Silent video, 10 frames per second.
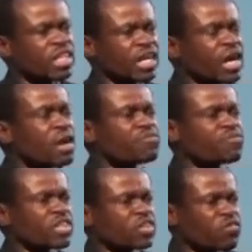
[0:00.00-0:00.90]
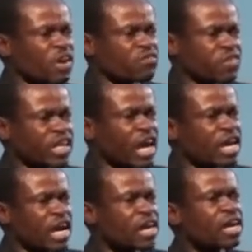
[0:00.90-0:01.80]
the comfort of
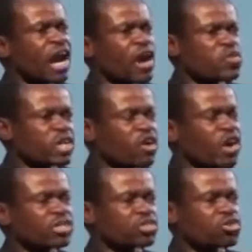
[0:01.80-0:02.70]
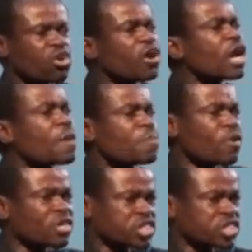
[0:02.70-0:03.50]
Africana, are we going to roll up our